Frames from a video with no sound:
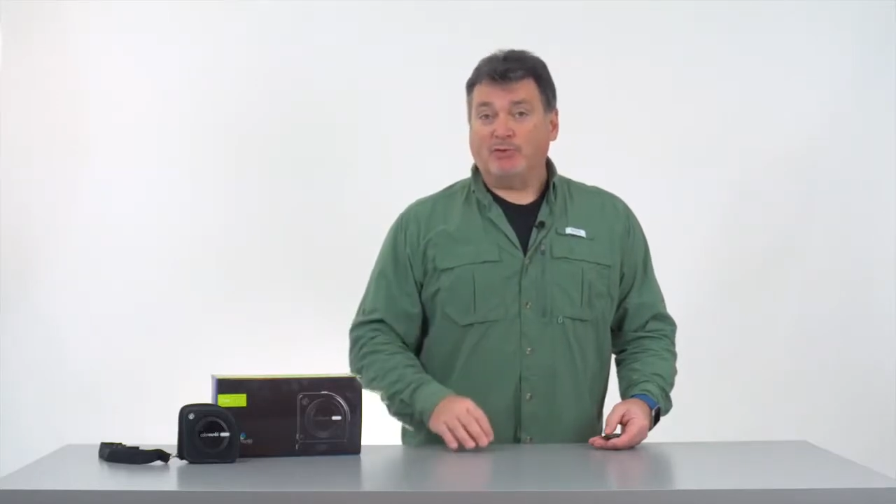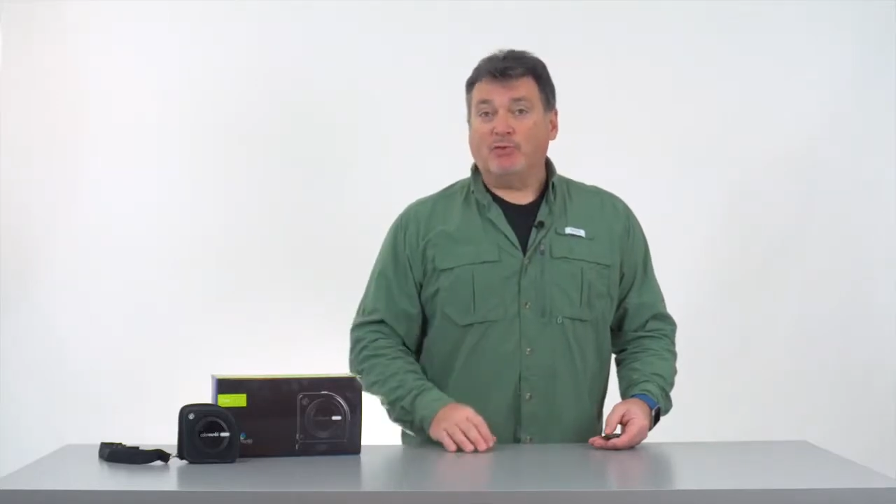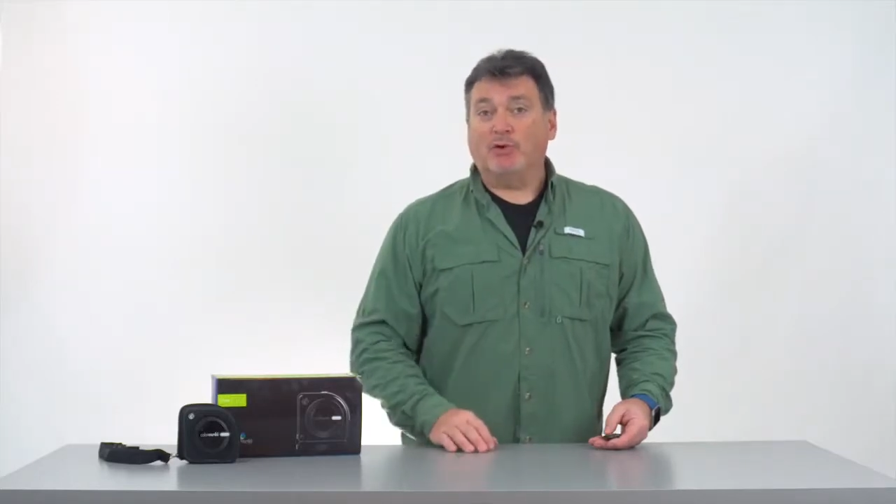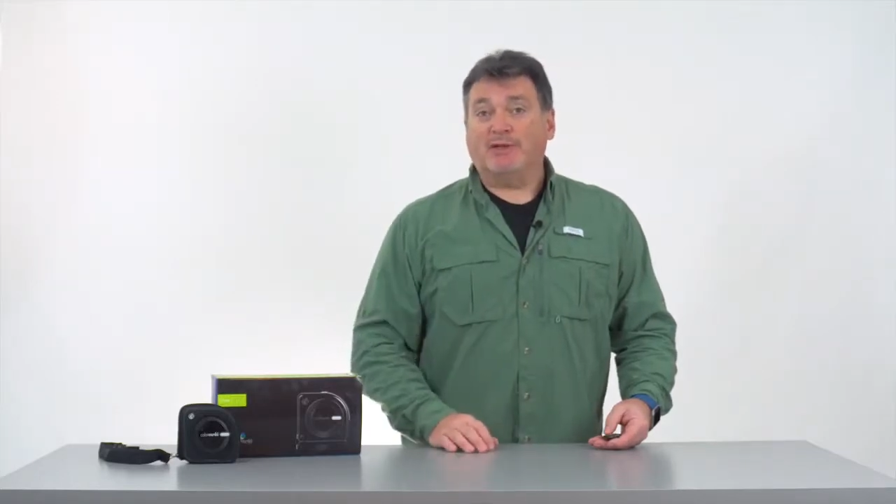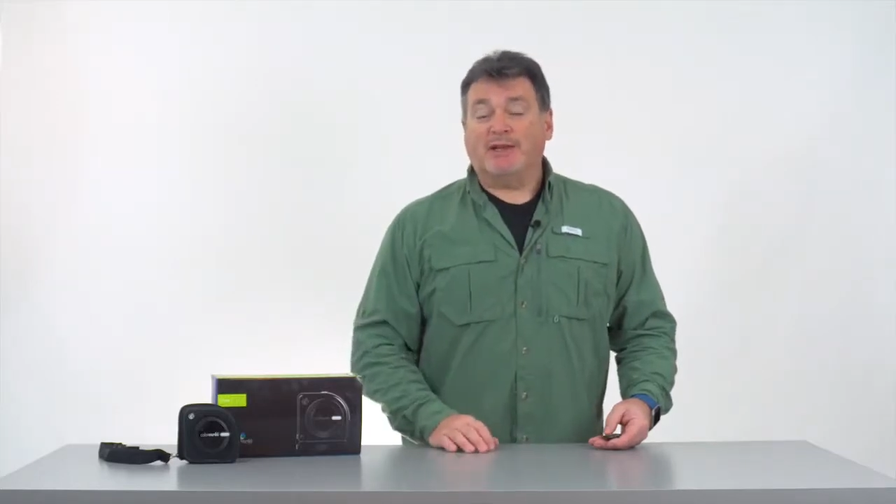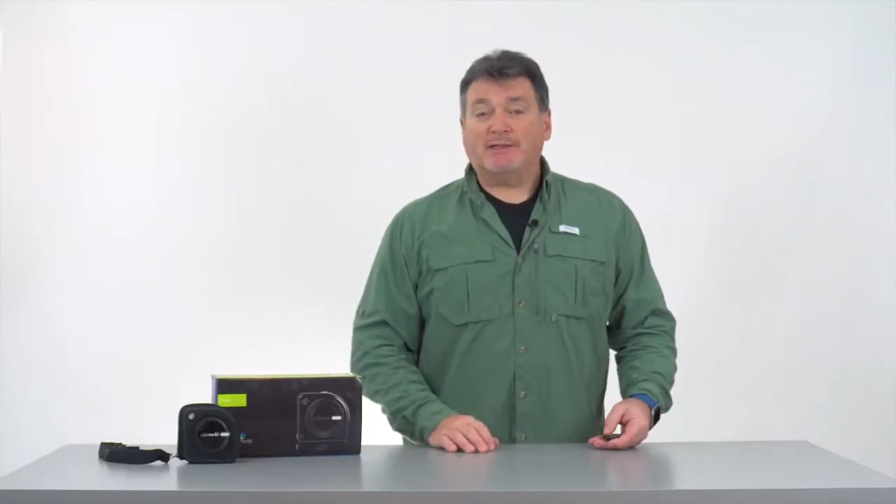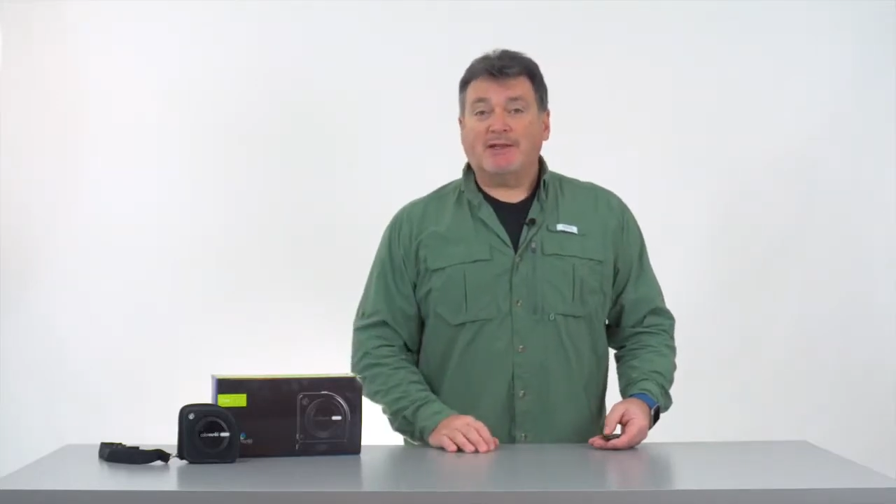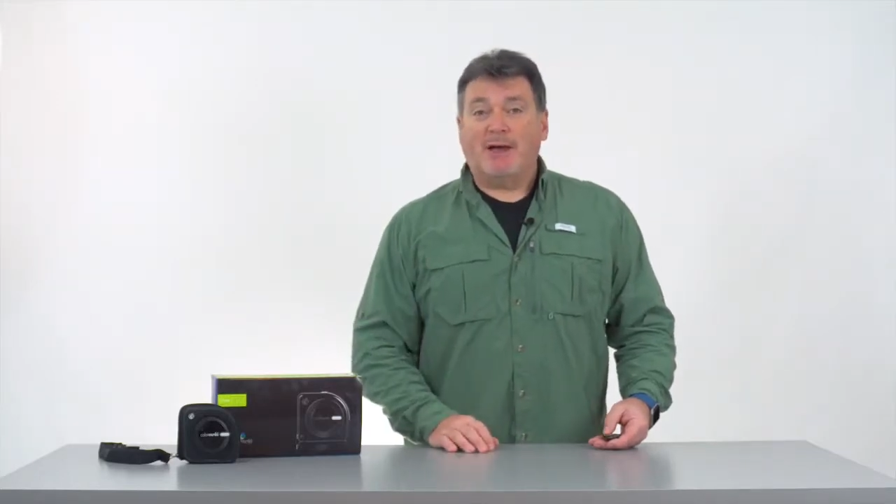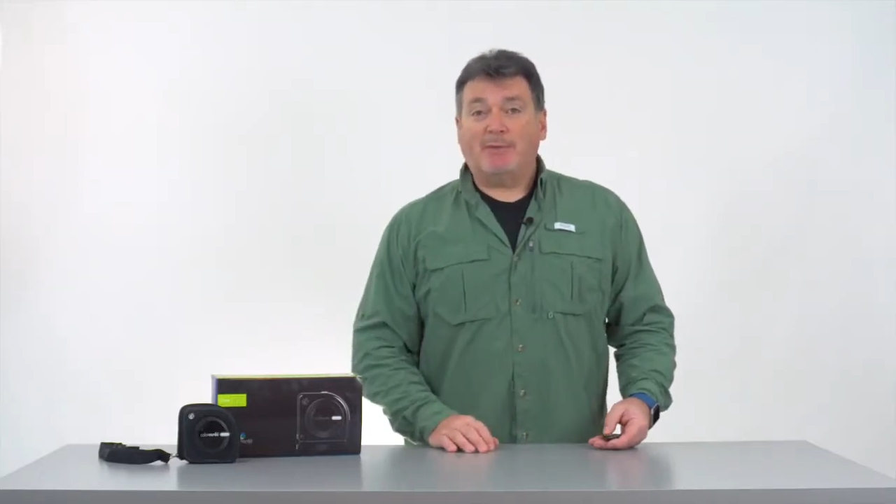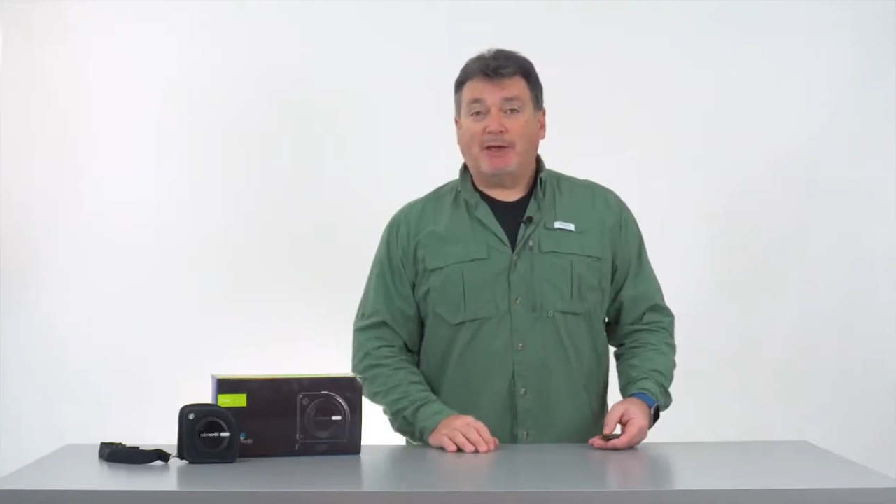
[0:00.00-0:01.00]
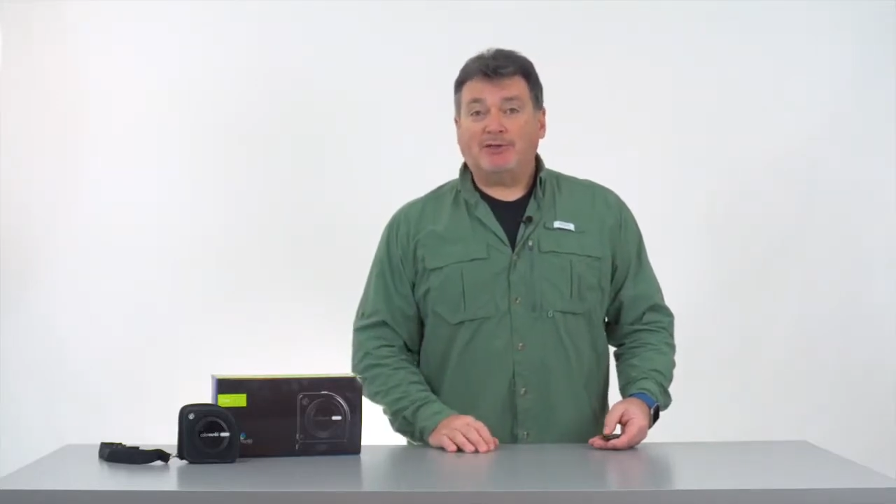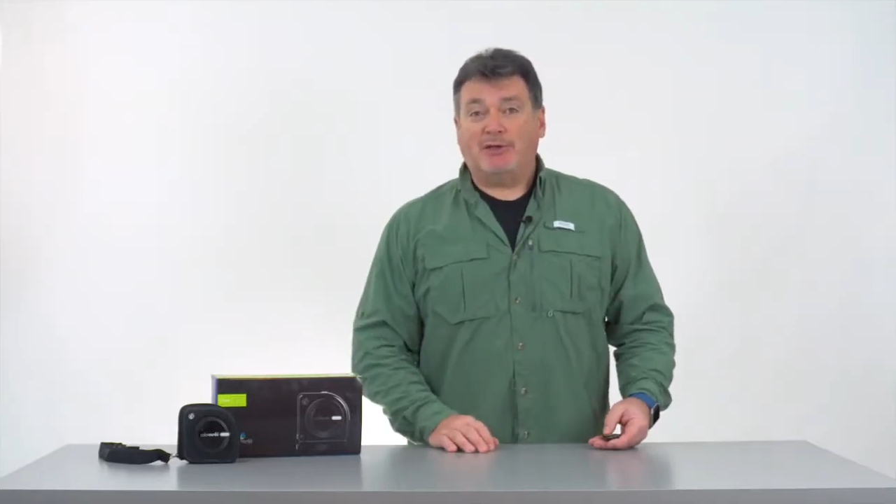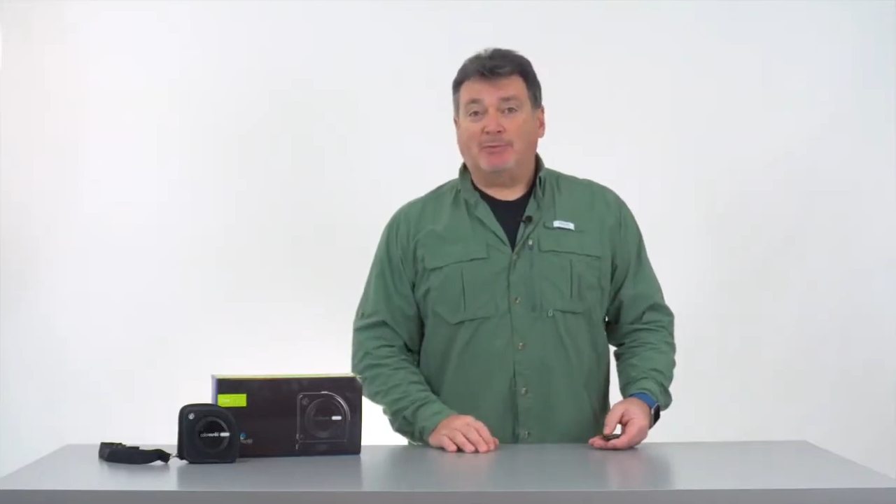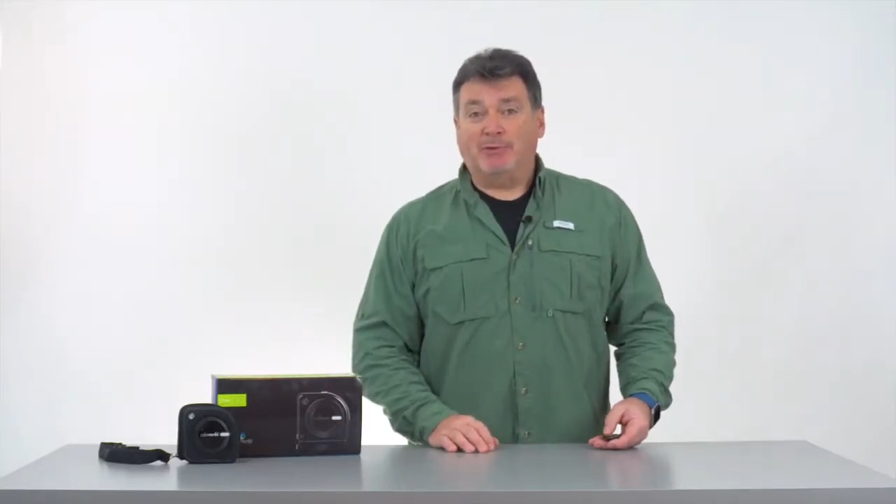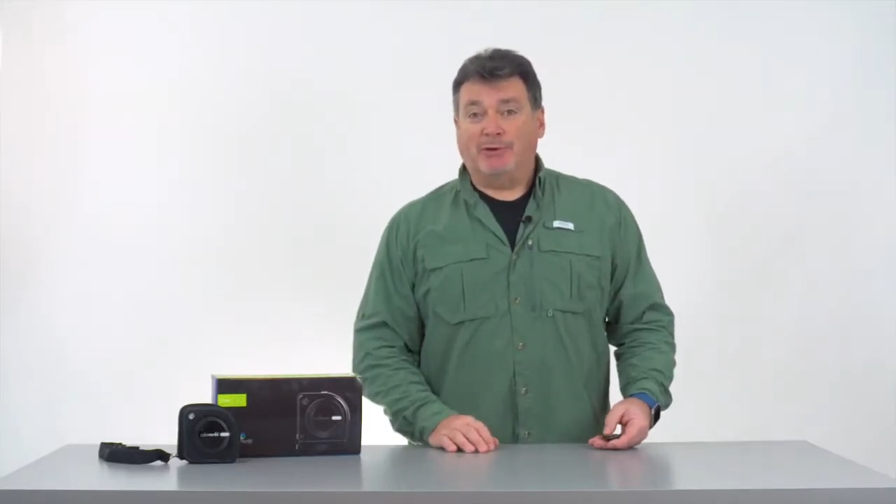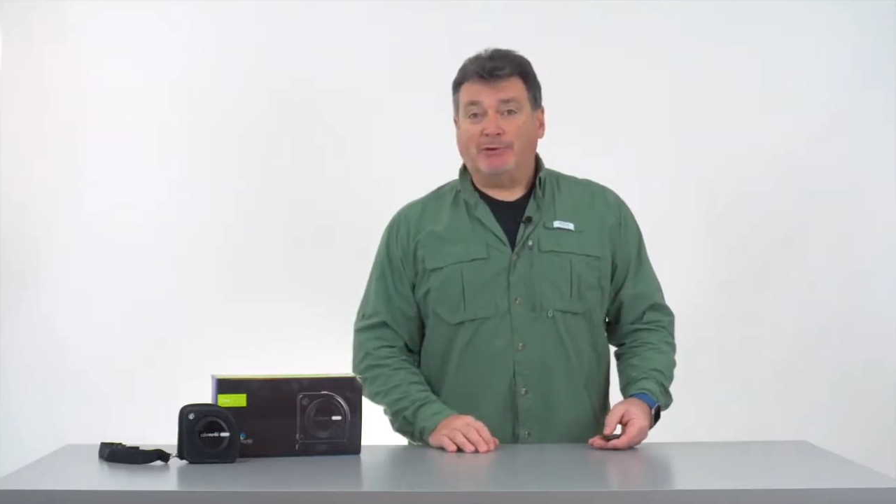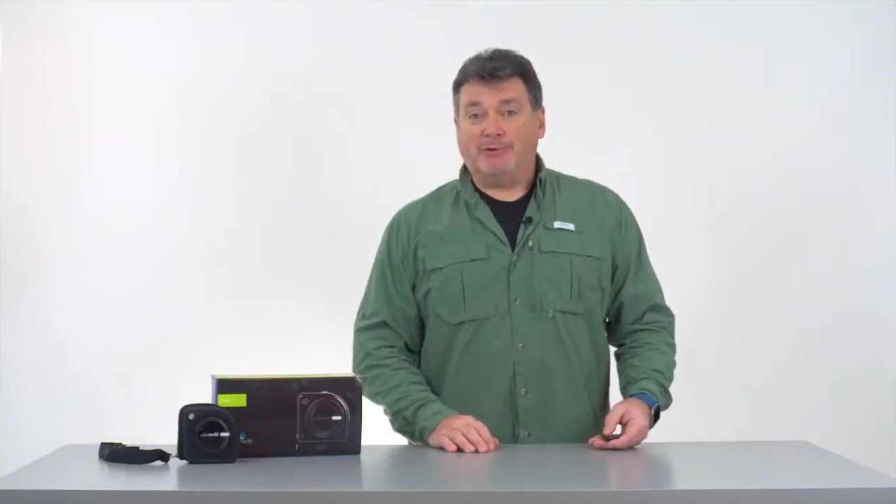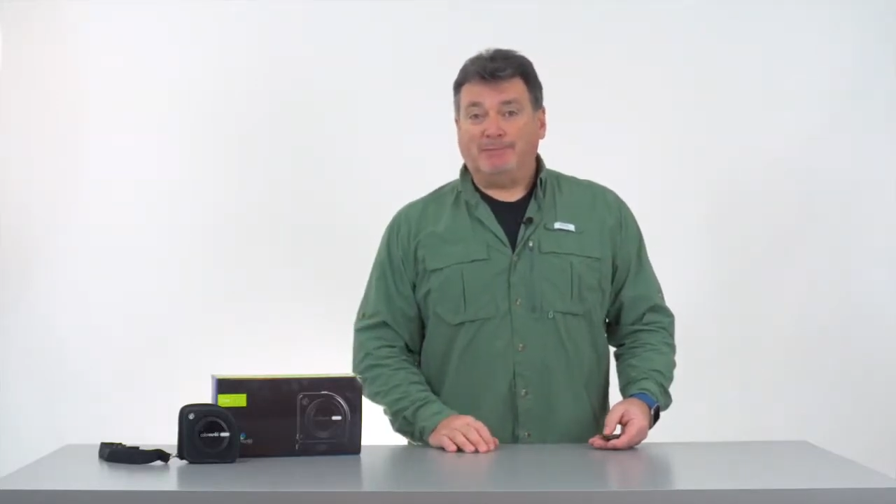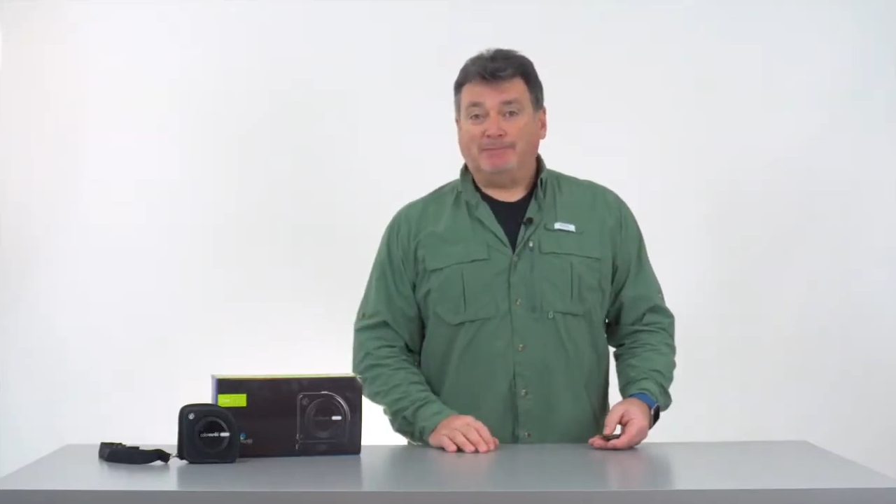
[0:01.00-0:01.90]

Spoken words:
for desktop inkjet printers.